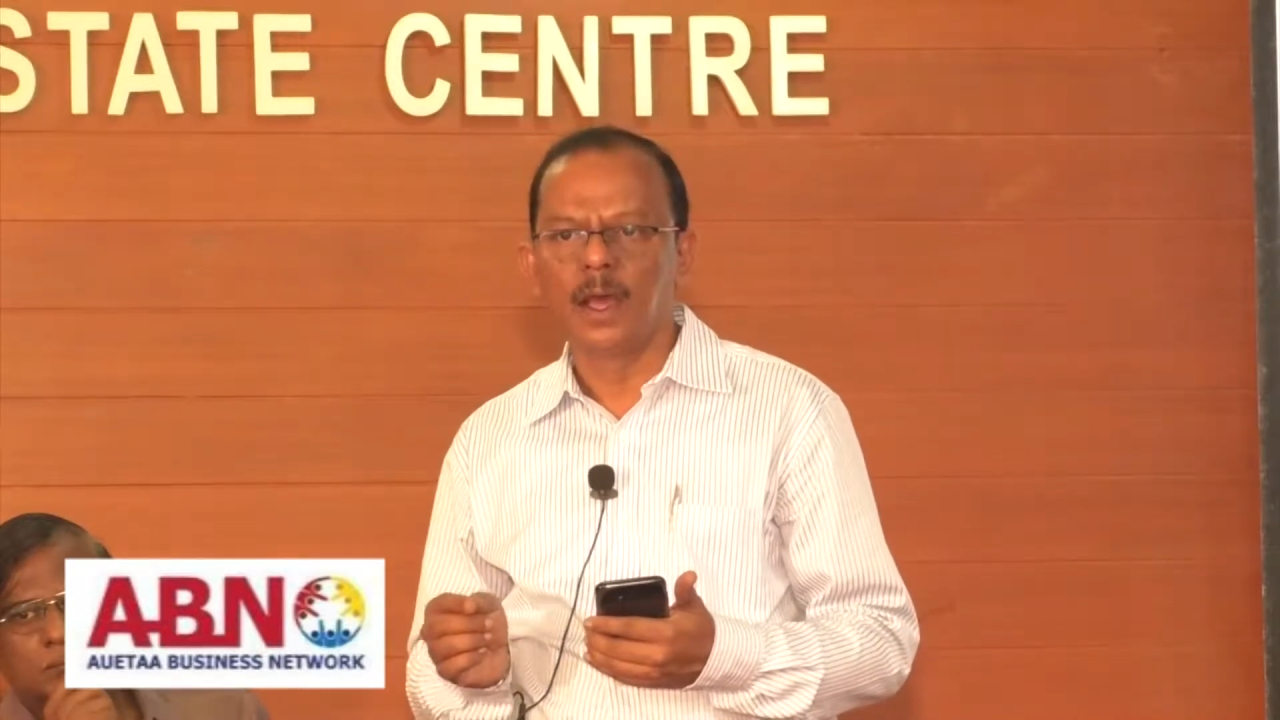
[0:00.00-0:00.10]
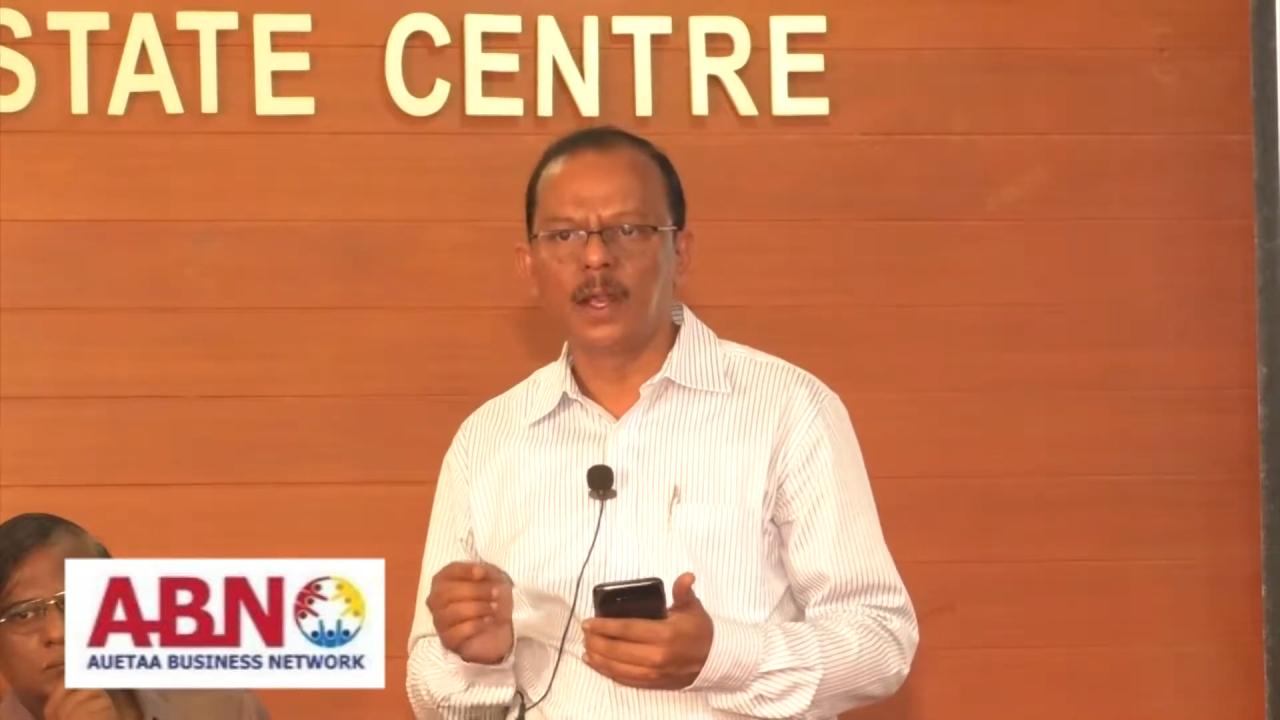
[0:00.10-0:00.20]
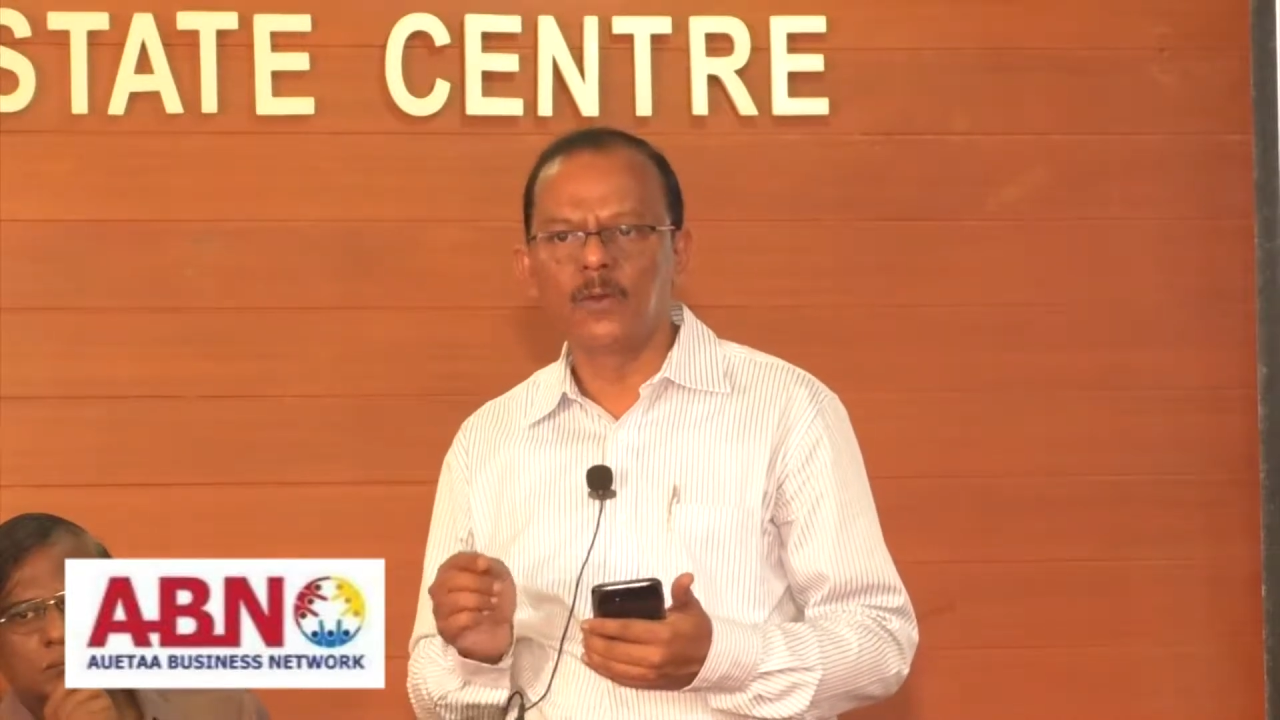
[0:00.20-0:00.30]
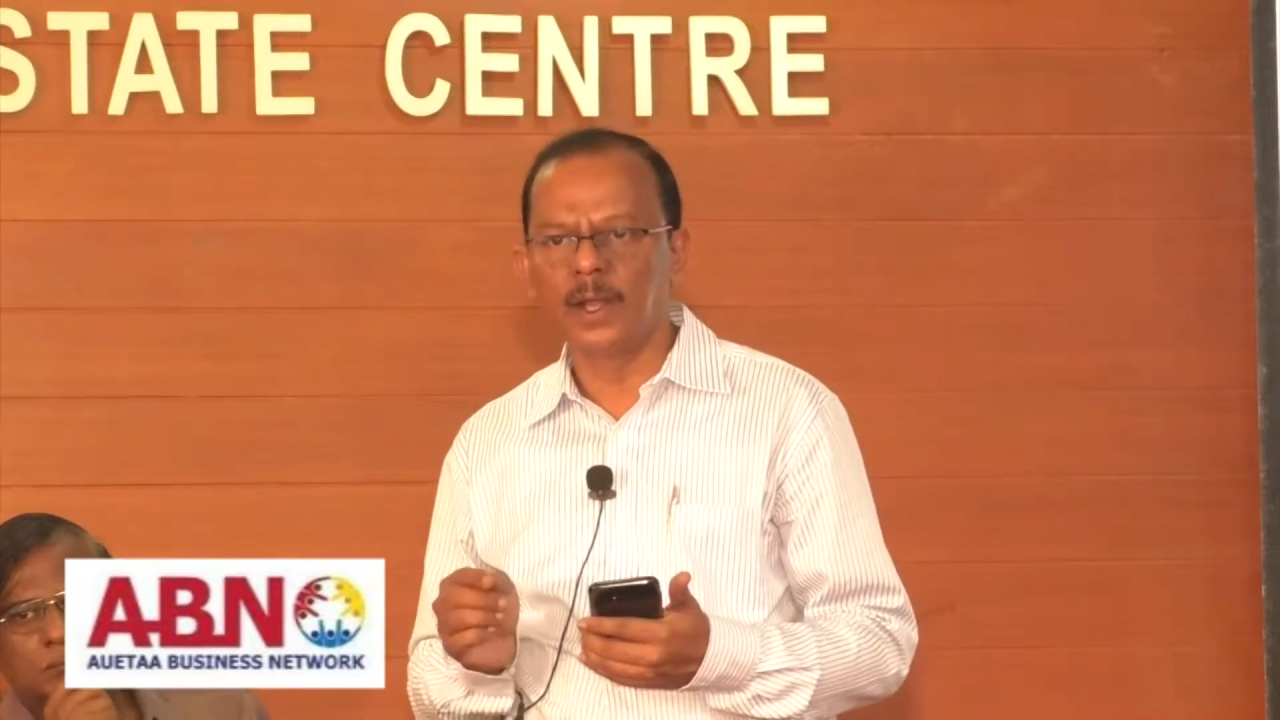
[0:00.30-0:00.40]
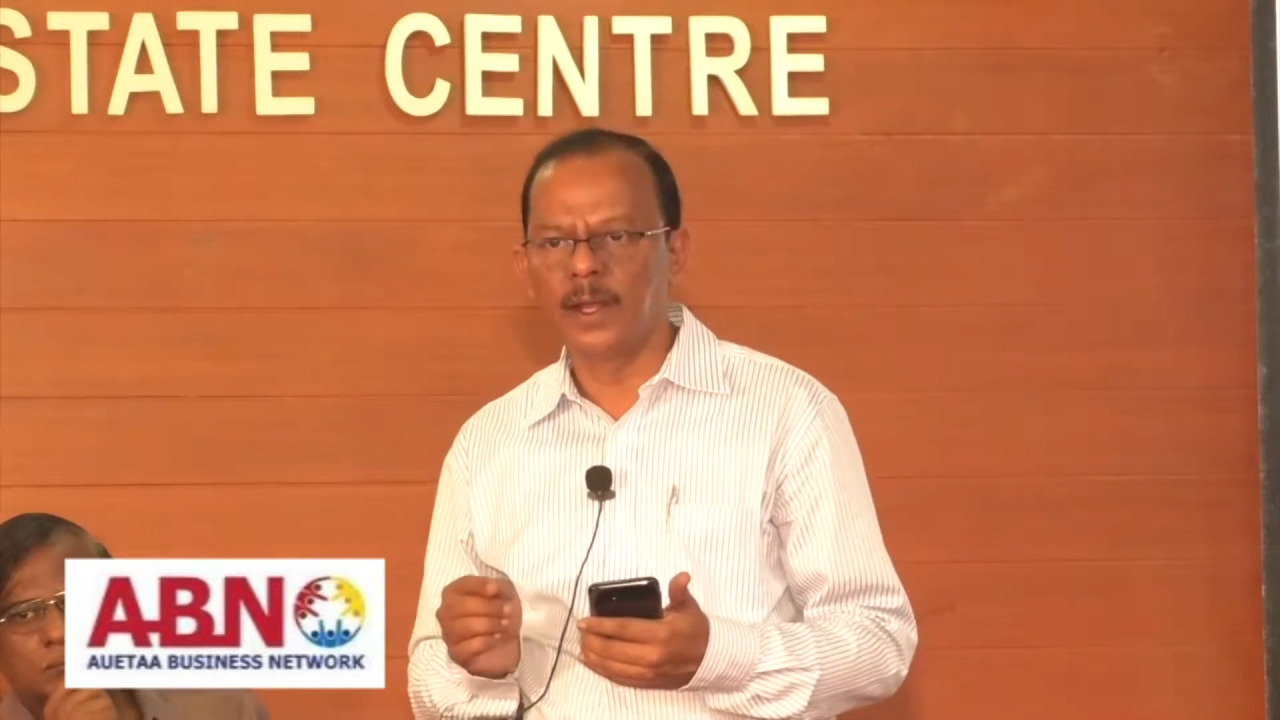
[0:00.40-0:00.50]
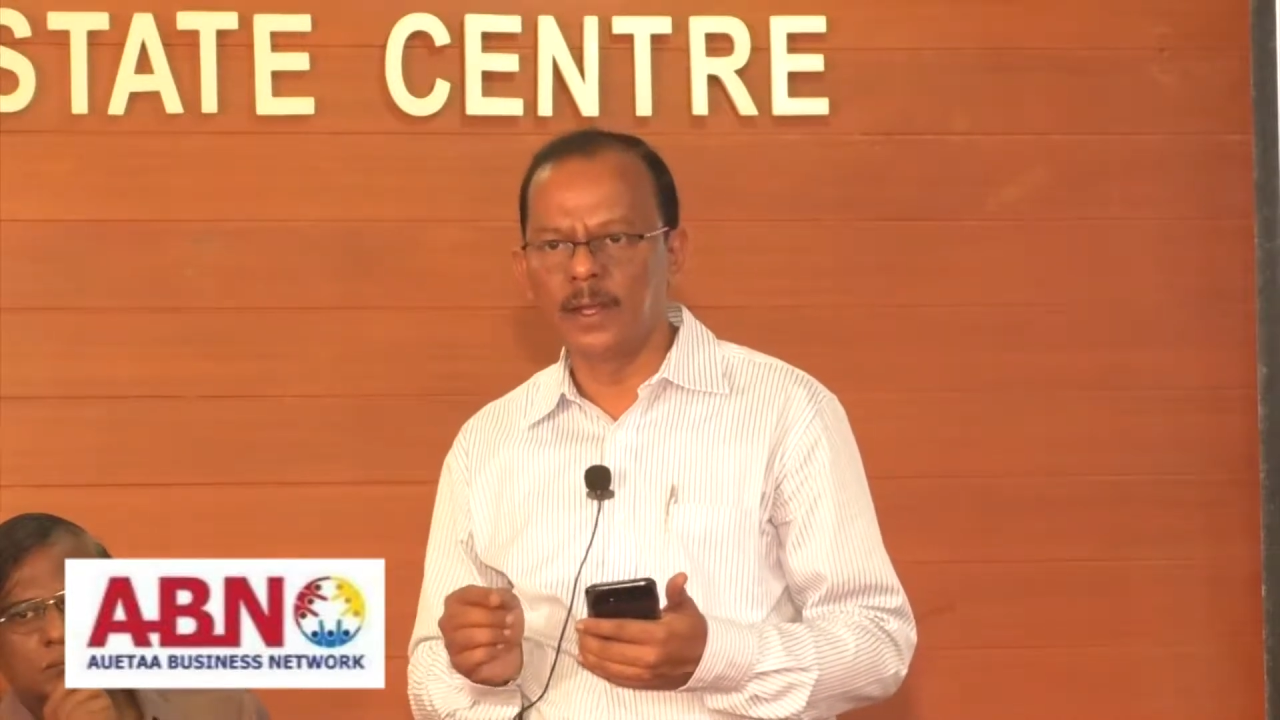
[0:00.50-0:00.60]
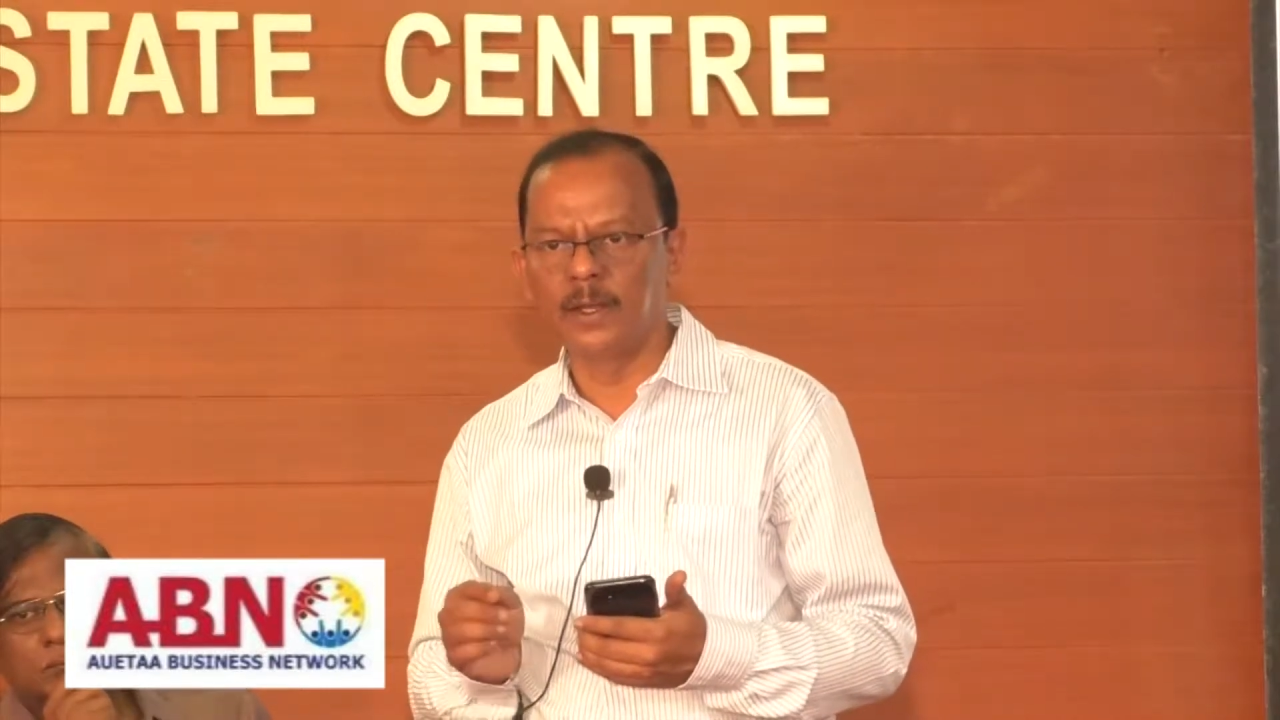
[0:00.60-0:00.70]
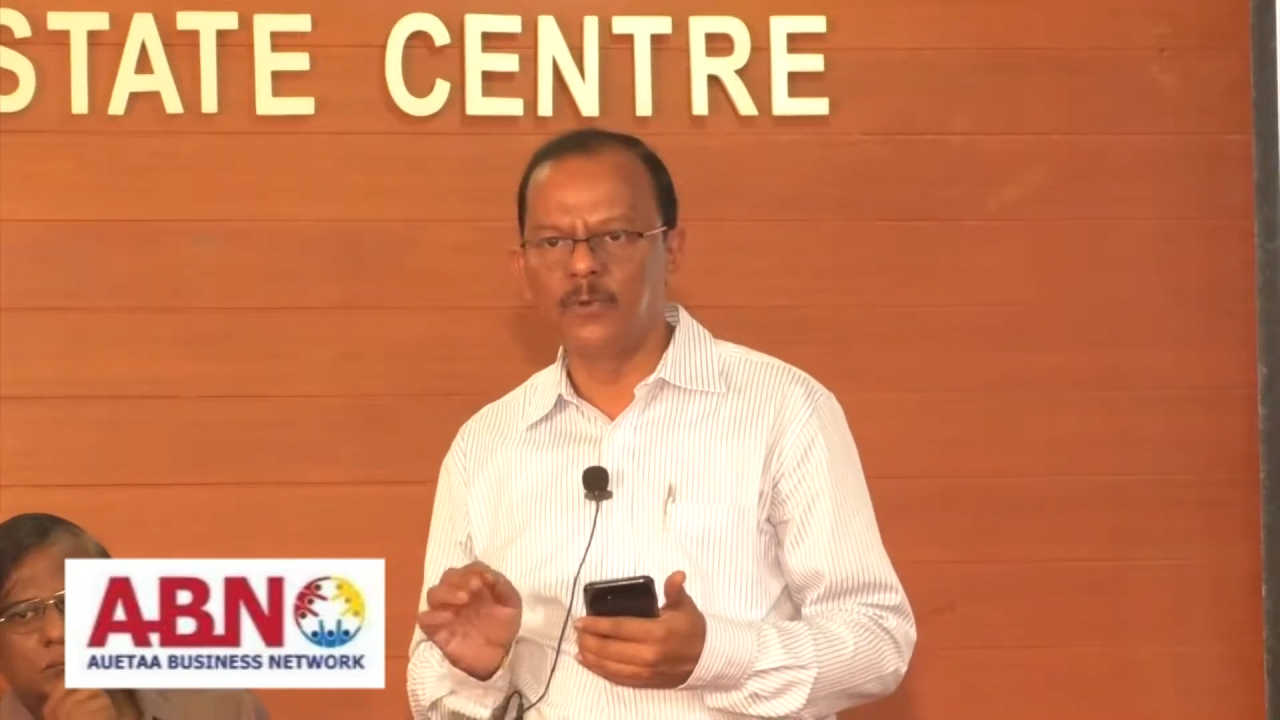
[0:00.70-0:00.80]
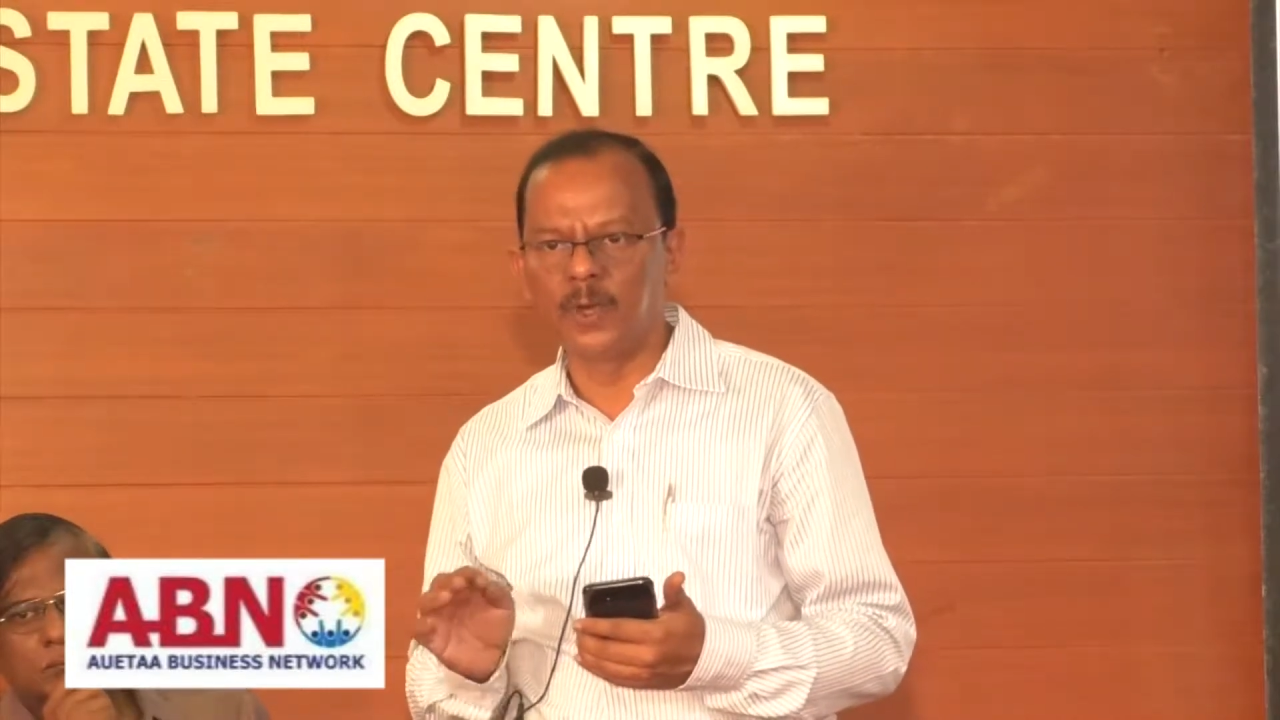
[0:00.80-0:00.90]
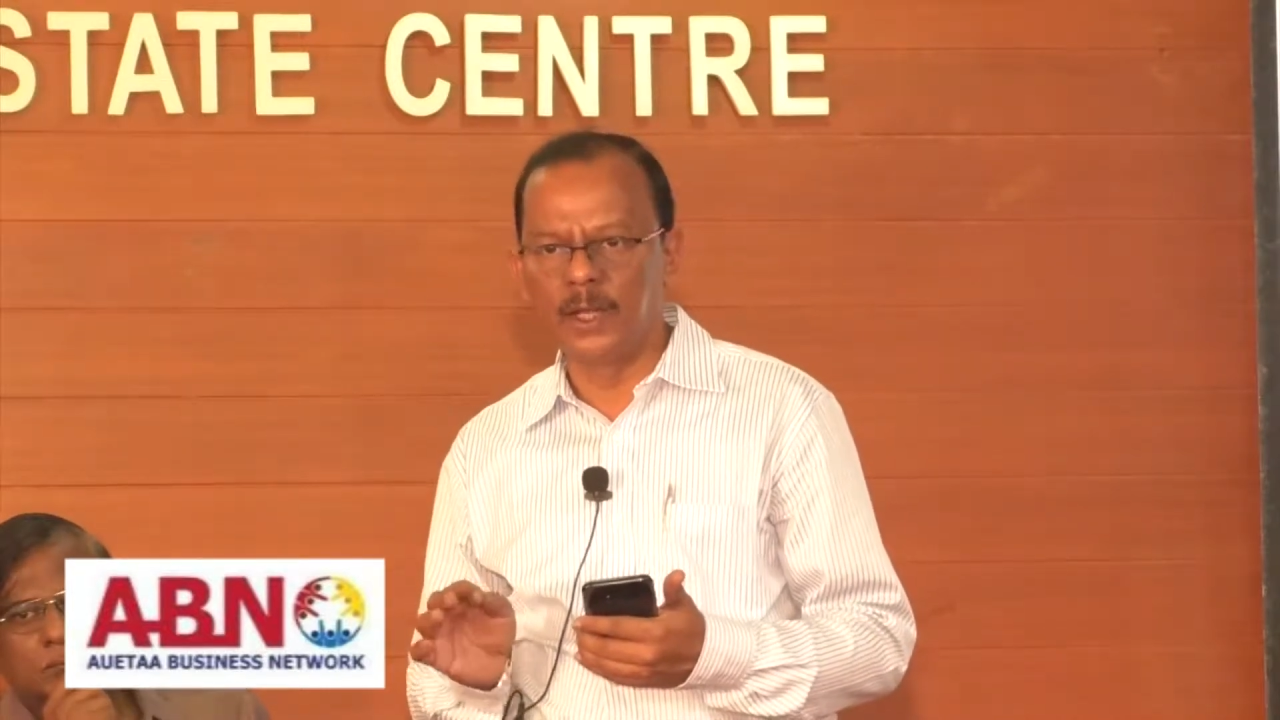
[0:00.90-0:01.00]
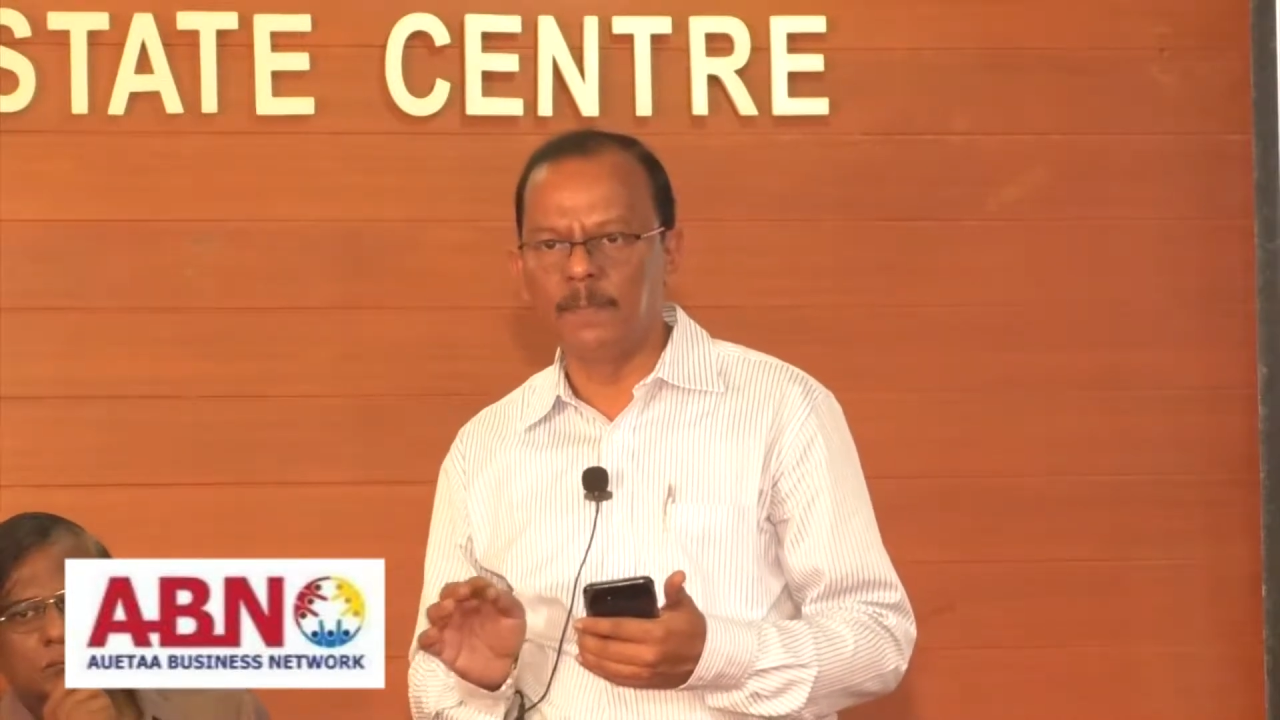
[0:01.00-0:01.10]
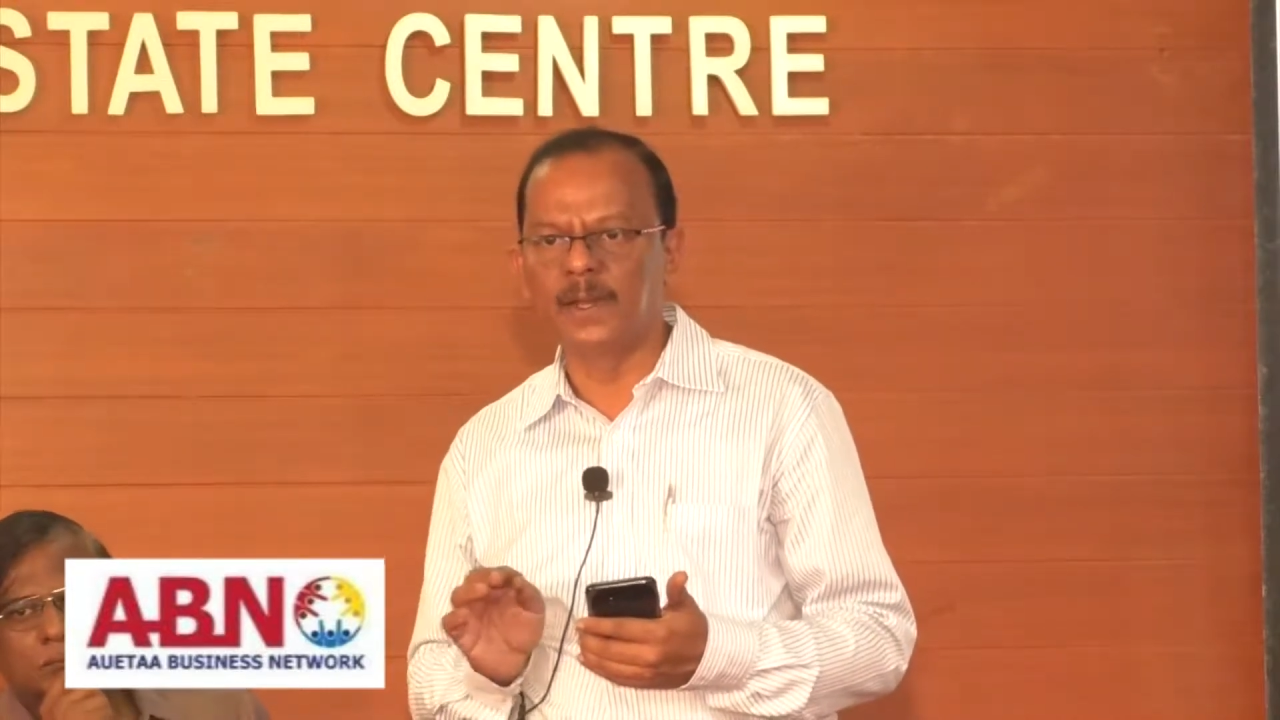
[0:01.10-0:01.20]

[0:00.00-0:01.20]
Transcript: around 120